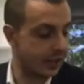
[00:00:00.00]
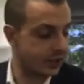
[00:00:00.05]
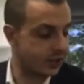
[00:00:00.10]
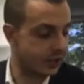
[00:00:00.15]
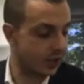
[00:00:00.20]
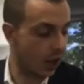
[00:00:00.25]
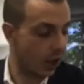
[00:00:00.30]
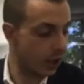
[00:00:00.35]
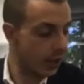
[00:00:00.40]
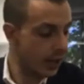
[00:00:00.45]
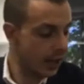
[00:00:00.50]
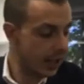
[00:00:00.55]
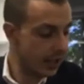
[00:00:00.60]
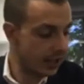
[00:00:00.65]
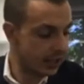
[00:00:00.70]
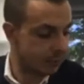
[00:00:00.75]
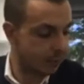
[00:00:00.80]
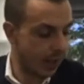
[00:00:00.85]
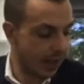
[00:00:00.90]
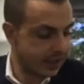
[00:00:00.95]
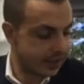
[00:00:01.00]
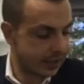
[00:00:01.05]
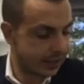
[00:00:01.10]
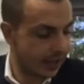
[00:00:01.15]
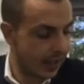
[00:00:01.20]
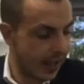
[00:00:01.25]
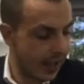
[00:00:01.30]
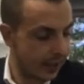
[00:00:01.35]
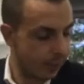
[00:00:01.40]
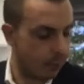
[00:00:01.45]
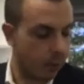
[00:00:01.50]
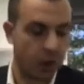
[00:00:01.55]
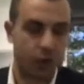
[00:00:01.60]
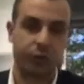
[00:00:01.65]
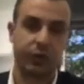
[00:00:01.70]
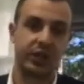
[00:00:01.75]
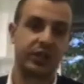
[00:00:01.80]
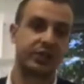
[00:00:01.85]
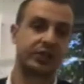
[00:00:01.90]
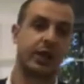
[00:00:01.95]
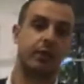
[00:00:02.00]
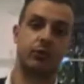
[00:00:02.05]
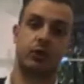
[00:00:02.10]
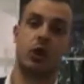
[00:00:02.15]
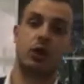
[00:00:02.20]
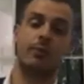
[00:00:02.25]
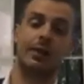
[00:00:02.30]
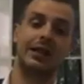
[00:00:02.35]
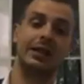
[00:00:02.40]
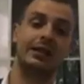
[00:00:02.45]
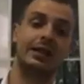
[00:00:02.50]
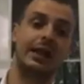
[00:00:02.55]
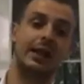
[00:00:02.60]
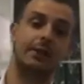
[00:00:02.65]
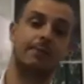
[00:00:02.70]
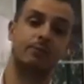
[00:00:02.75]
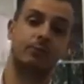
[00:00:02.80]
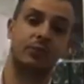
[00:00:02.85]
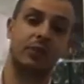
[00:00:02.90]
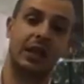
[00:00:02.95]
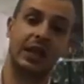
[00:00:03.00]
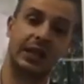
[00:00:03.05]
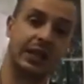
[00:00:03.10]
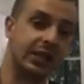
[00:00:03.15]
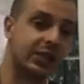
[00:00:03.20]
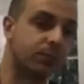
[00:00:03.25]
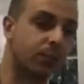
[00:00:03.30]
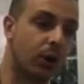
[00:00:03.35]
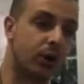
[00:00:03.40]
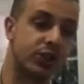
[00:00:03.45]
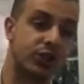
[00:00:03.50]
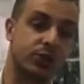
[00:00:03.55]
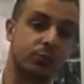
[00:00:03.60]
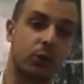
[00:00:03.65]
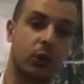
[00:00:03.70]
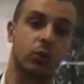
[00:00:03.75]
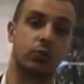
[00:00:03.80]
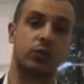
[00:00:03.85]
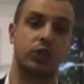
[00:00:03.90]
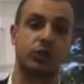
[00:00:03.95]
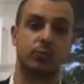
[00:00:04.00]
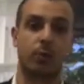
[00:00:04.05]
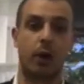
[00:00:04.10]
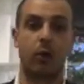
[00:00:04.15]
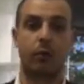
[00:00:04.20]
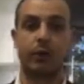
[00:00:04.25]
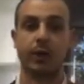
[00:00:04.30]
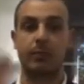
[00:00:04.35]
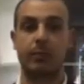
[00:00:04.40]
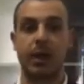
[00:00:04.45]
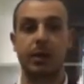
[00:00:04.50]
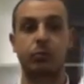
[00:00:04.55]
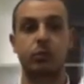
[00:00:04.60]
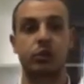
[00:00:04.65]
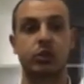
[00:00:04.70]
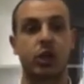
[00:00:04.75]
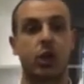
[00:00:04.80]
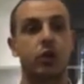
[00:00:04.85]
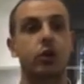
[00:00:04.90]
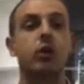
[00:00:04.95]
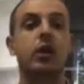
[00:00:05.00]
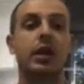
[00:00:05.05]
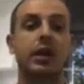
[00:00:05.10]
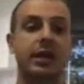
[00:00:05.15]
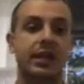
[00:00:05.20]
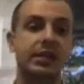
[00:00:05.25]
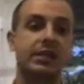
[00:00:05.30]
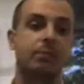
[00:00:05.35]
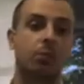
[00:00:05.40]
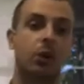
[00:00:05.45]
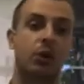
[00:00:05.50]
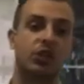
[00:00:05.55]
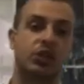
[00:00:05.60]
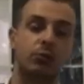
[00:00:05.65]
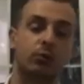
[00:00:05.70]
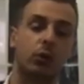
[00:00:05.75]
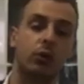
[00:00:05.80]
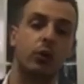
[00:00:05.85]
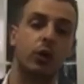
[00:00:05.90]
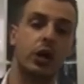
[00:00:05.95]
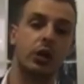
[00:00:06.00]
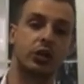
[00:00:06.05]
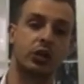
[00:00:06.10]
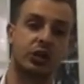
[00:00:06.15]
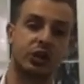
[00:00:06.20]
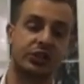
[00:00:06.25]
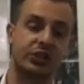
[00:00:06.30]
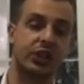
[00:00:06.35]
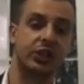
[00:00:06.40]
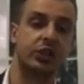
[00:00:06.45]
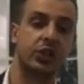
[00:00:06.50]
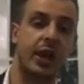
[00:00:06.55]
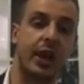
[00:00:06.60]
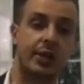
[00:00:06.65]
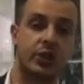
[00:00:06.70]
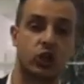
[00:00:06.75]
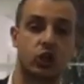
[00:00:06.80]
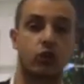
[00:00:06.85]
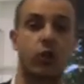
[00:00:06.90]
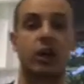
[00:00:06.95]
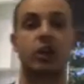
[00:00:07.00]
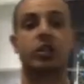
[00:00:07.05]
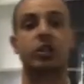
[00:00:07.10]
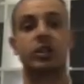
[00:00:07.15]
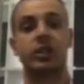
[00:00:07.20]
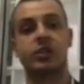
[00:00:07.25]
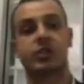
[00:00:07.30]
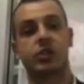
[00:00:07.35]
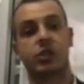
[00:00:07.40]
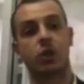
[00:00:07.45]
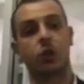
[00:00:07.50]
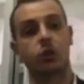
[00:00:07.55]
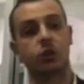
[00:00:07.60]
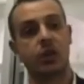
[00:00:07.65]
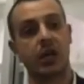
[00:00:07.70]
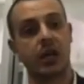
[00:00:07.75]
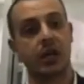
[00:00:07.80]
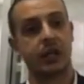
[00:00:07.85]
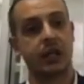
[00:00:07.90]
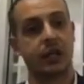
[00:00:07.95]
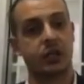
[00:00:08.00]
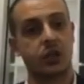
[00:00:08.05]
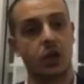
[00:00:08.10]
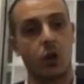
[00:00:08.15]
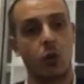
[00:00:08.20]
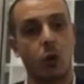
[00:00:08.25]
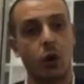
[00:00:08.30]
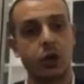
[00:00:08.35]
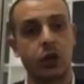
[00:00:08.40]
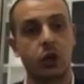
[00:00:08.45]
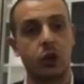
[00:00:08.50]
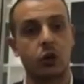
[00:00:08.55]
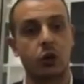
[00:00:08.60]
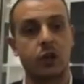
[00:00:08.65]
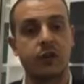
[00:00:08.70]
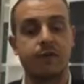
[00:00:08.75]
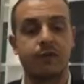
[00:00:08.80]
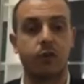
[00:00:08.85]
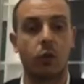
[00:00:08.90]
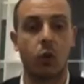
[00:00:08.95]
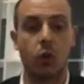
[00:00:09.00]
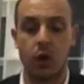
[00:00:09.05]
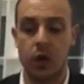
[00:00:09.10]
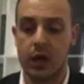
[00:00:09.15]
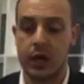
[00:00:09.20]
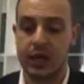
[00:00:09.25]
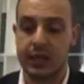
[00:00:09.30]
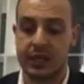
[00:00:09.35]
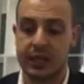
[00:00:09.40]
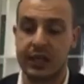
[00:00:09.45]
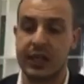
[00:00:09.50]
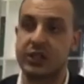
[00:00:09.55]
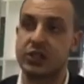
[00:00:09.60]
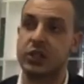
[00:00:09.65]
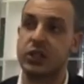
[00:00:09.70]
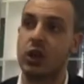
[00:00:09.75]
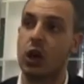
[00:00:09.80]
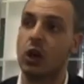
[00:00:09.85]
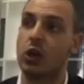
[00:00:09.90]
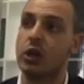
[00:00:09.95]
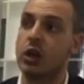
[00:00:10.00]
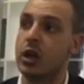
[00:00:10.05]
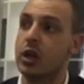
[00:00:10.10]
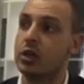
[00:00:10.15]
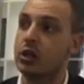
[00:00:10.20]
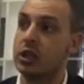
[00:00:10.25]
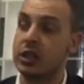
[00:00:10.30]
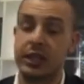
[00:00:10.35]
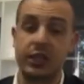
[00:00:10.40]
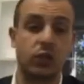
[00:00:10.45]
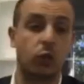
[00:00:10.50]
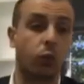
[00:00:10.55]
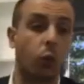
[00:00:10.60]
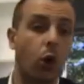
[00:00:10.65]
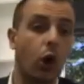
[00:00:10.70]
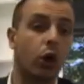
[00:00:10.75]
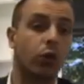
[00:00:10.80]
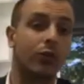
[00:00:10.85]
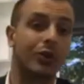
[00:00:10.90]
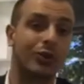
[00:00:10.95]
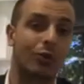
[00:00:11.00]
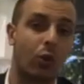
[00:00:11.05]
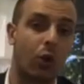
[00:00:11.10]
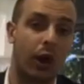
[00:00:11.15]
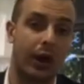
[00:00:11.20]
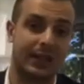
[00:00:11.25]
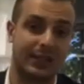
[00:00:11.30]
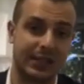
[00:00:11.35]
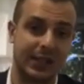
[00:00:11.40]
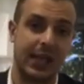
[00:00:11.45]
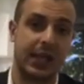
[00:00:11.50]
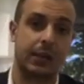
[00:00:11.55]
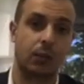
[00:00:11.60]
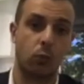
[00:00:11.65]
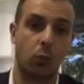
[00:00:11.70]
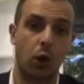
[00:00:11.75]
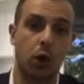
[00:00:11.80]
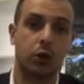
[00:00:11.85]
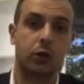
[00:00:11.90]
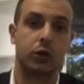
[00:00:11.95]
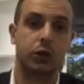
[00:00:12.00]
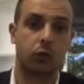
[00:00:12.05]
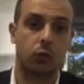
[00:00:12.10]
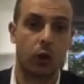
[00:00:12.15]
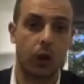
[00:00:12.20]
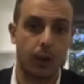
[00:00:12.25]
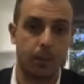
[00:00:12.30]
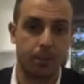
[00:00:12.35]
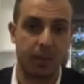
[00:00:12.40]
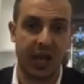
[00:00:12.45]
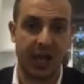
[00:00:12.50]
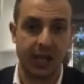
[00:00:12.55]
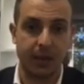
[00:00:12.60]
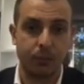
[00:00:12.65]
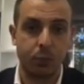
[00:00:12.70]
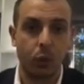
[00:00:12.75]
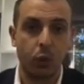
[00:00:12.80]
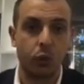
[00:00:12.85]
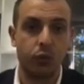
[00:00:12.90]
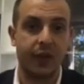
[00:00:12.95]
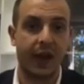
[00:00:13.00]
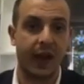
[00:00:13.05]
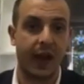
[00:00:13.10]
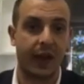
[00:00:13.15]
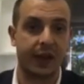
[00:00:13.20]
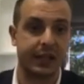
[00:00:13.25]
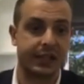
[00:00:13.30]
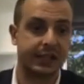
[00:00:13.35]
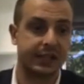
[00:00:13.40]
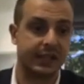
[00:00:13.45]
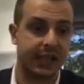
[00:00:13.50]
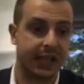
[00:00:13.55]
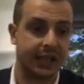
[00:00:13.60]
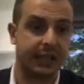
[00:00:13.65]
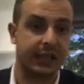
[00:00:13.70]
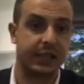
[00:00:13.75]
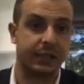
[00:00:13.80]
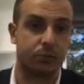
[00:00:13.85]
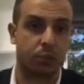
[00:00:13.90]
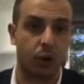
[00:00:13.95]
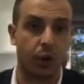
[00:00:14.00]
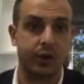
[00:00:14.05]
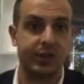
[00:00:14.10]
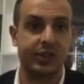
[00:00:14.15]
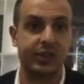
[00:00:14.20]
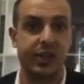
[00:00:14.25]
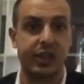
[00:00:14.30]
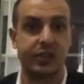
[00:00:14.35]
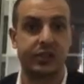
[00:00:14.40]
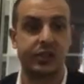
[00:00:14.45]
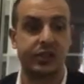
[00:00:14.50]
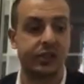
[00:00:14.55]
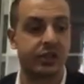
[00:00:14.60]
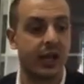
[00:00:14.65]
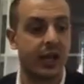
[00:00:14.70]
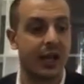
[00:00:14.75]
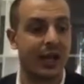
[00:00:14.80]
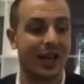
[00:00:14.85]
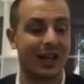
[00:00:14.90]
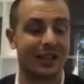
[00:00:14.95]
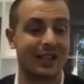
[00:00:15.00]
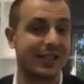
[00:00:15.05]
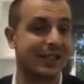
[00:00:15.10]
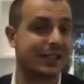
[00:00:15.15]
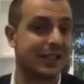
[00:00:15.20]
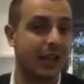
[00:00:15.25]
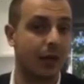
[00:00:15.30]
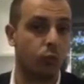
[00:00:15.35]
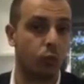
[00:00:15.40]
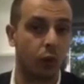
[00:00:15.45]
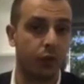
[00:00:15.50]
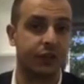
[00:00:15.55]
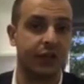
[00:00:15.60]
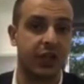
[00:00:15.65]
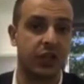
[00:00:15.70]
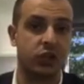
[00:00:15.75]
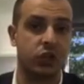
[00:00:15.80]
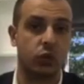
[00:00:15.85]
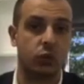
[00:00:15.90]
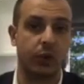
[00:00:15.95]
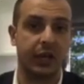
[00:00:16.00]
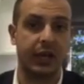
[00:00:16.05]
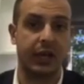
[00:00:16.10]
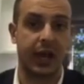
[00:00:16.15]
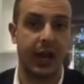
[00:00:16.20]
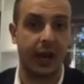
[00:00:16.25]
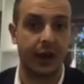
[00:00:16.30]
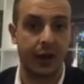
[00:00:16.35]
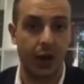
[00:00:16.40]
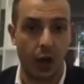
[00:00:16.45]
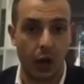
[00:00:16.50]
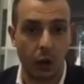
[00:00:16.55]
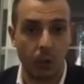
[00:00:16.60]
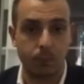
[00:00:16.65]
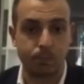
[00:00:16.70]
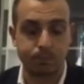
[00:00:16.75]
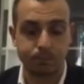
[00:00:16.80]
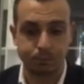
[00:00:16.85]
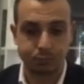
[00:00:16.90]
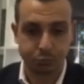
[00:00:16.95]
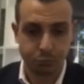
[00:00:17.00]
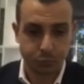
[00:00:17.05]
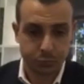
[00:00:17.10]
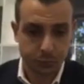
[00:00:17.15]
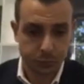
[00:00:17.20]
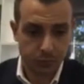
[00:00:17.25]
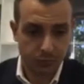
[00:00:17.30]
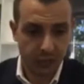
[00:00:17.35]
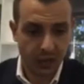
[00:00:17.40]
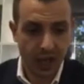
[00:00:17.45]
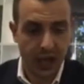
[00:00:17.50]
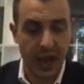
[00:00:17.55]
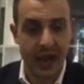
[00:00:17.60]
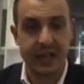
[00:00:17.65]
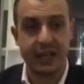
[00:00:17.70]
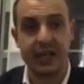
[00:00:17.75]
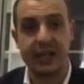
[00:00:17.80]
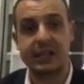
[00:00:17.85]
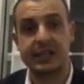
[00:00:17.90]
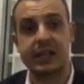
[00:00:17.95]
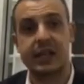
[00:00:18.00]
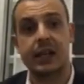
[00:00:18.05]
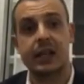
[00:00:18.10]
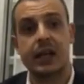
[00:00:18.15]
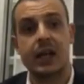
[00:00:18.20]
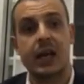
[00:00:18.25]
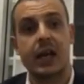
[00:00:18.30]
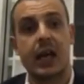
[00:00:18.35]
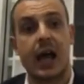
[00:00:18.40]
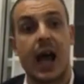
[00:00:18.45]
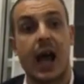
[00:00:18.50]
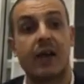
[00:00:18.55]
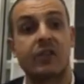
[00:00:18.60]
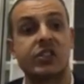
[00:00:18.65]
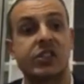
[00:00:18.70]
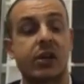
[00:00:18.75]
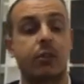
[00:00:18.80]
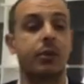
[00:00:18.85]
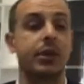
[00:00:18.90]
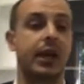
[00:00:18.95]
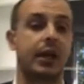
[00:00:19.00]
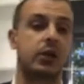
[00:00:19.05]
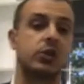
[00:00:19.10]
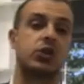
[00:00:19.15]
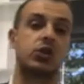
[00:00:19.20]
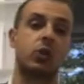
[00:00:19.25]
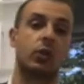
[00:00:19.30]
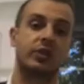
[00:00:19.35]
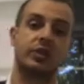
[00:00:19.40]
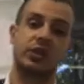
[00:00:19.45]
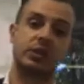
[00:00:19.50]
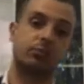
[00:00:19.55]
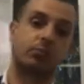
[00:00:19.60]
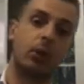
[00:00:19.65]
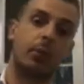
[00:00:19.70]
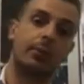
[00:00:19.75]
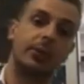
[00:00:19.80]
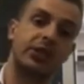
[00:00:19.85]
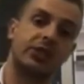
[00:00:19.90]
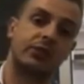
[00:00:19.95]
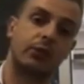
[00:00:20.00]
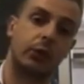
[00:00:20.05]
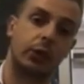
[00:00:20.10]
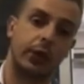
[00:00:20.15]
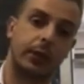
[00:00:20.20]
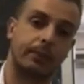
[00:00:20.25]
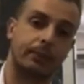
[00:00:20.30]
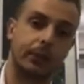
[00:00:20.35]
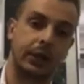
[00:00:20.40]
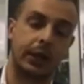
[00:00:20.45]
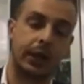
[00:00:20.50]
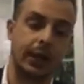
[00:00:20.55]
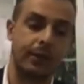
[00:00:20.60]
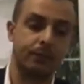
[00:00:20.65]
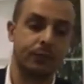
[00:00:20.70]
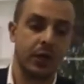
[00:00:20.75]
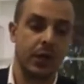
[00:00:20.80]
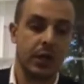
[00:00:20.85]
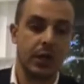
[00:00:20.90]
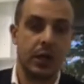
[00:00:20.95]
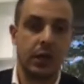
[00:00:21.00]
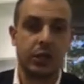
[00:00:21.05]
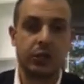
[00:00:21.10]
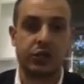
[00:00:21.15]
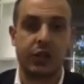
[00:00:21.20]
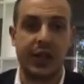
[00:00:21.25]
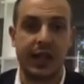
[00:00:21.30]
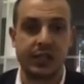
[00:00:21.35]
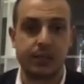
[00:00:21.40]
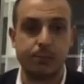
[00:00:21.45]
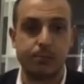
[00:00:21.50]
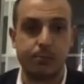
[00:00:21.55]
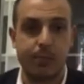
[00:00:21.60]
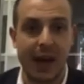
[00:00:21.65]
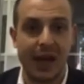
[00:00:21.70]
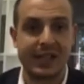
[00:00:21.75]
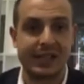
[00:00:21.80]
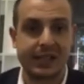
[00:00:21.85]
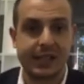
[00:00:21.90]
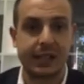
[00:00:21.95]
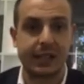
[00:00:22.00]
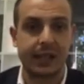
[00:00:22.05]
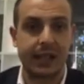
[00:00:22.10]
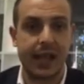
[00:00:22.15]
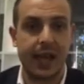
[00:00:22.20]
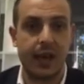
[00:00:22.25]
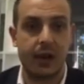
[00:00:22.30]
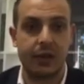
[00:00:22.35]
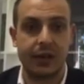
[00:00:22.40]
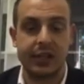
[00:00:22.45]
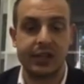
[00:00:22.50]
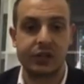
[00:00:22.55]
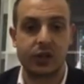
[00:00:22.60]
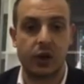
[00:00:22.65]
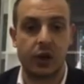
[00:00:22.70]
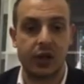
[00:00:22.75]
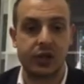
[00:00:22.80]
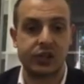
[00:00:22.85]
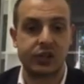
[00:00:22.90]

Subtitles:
So it's basically how to buy real estate with no money down. It is possible, despite what people tell you, it is possible. You just need to know how to structure these deals. You need to know what you're looking for. You need to work with the right team, work with the right people that understand these processes, understand what they're doing and how to help. And you need to have someone that can source these properties for you, okay? So that's basically how it is, guys.